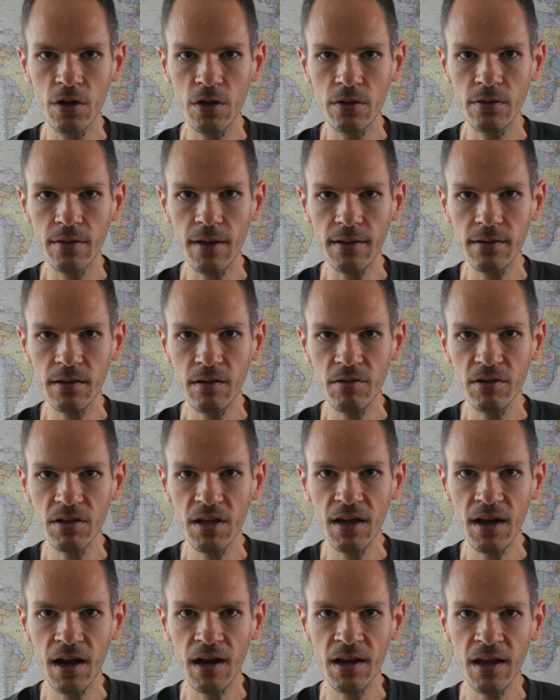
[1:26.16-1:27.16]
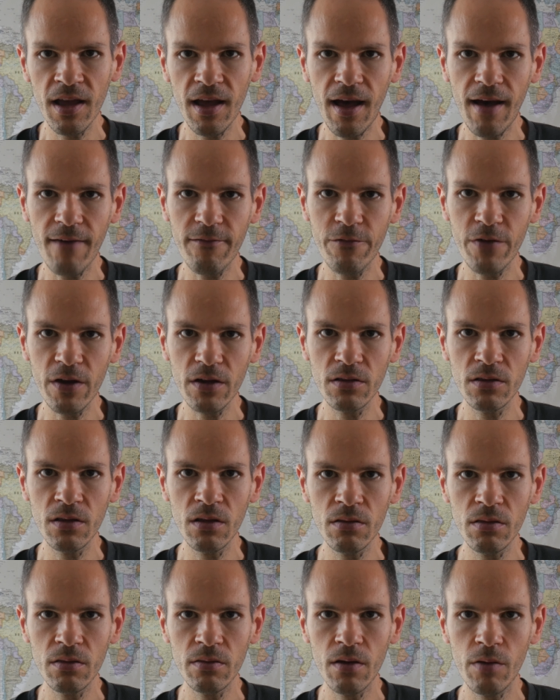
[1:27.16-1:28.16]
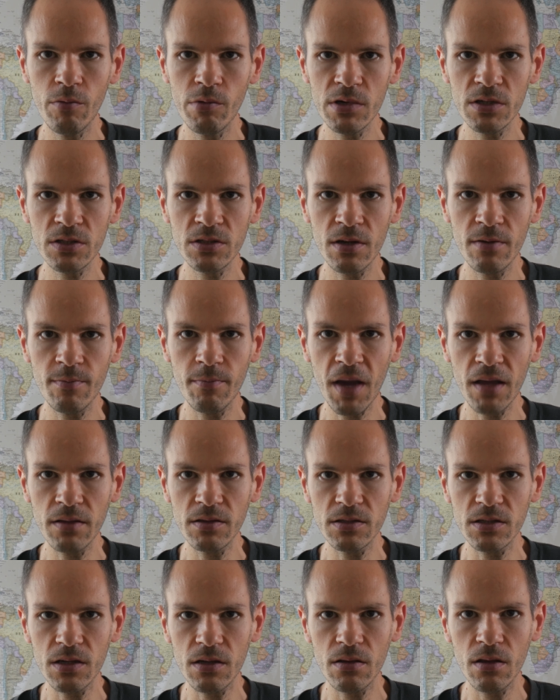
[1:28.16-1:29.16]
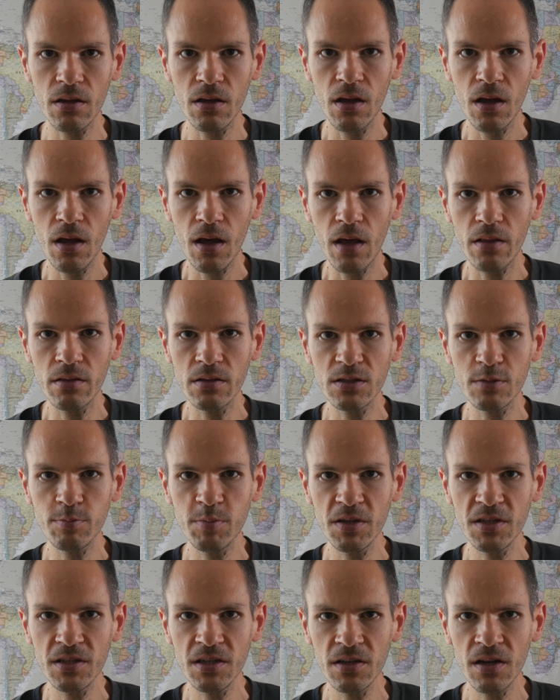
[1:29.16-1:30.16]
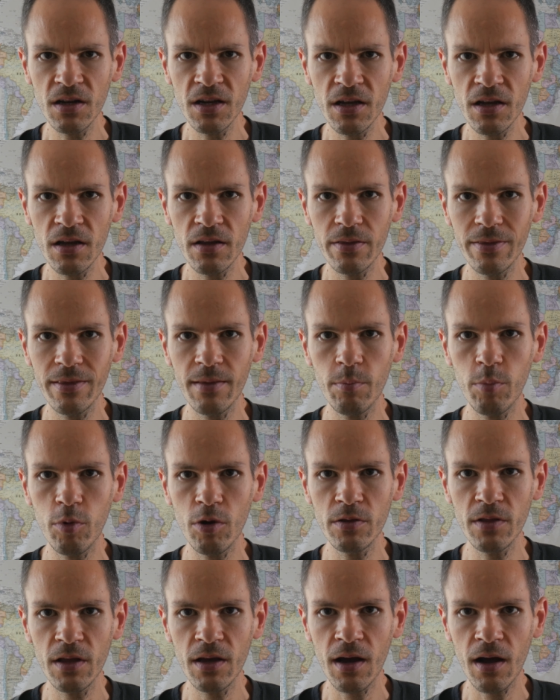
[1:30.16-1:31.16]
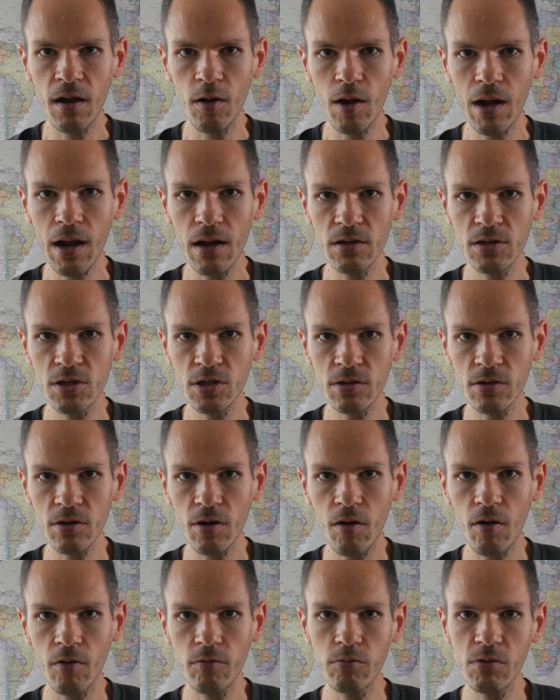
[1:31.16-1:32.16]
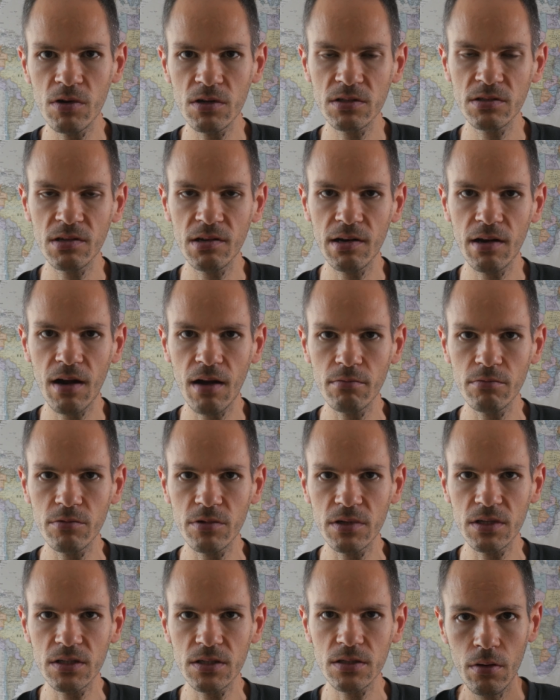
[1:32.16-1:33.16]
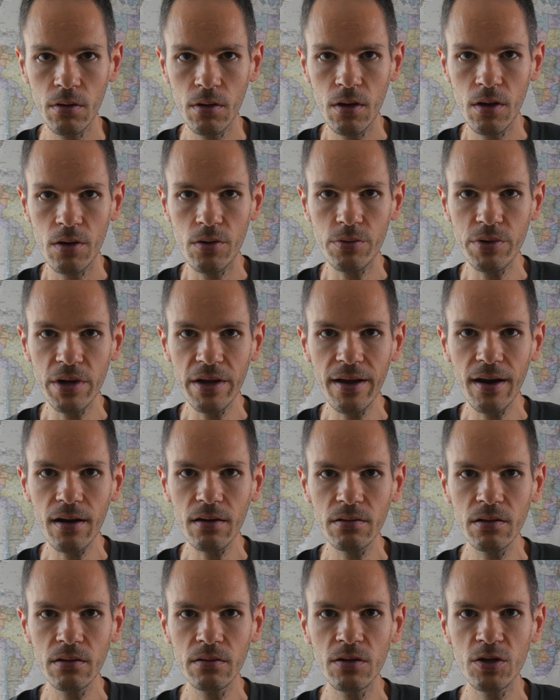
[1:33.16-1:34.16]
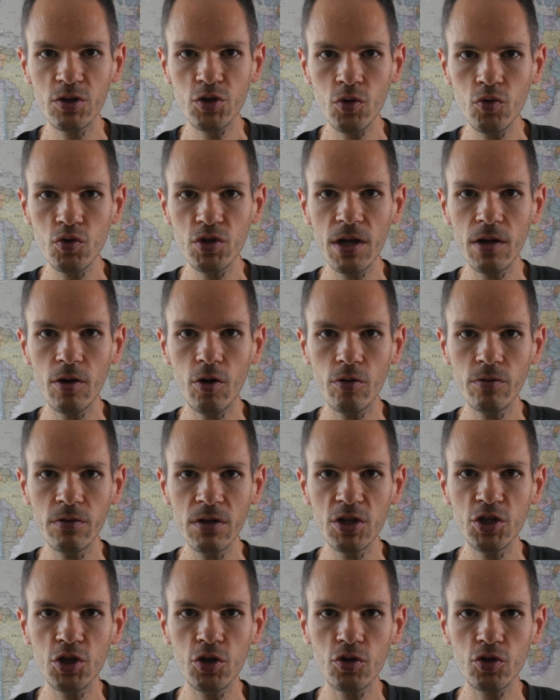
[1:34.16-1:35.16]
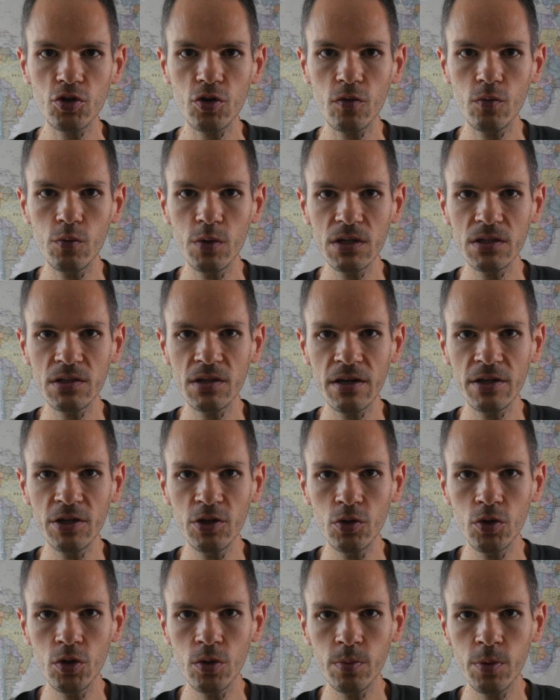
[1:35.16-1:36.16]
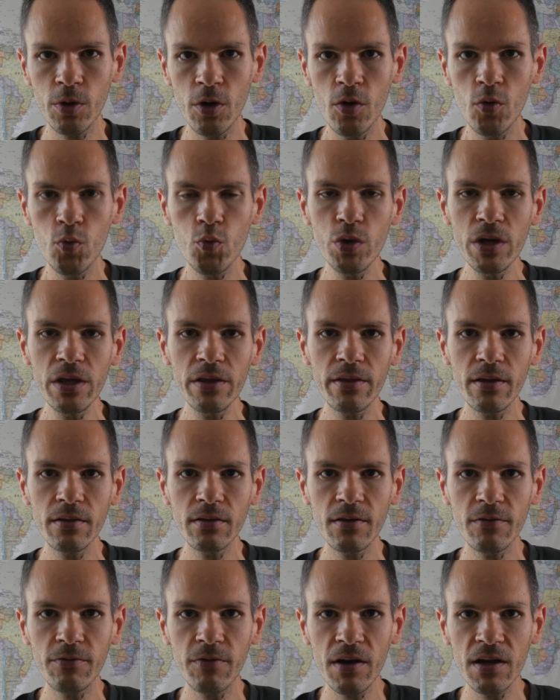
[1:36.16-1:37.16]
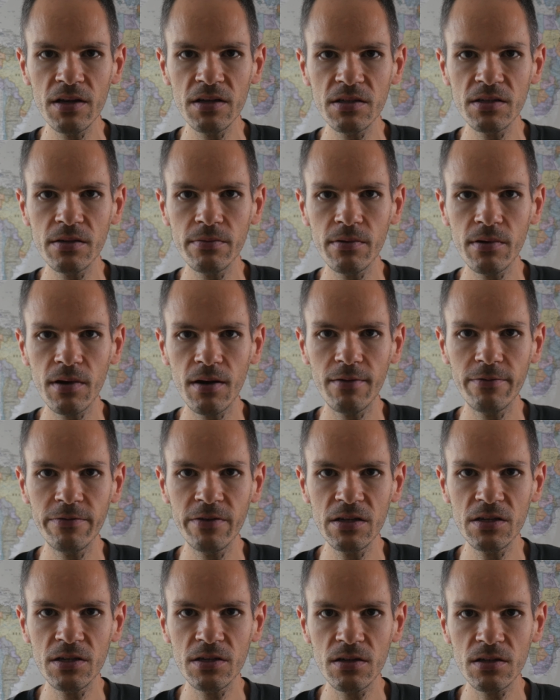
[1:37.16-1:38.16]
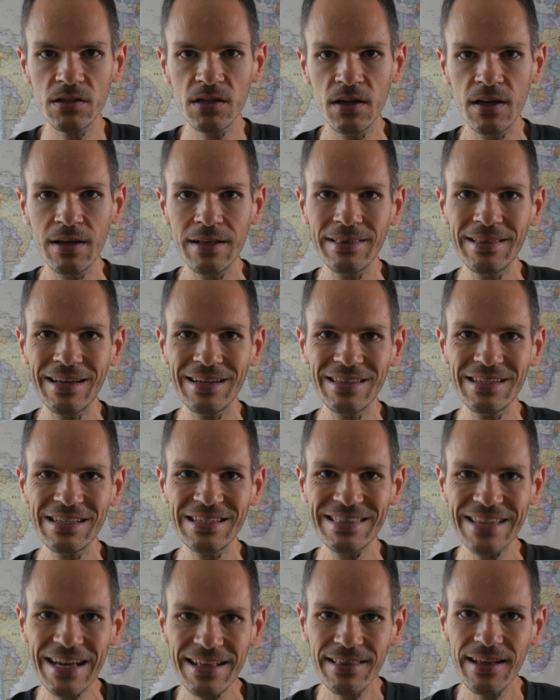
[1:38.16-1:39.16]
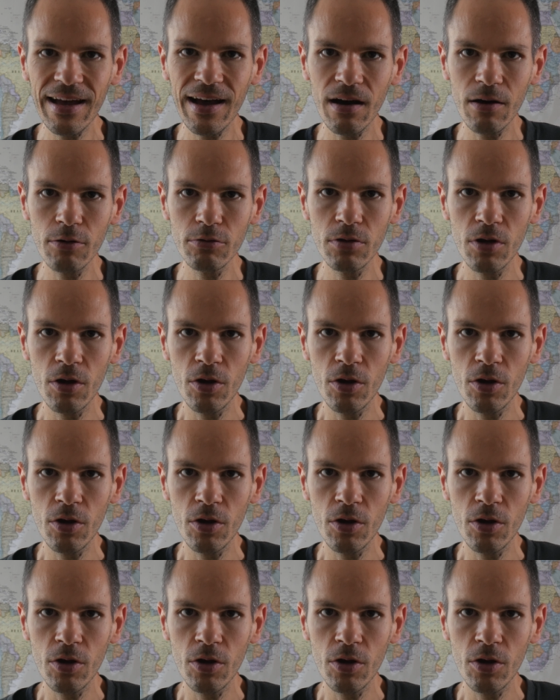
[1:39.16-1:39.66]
that critically affected the Western mindset, and especially the political culture of Western countries. Regarding the social conditions of Western Europe, we identify several features that stand out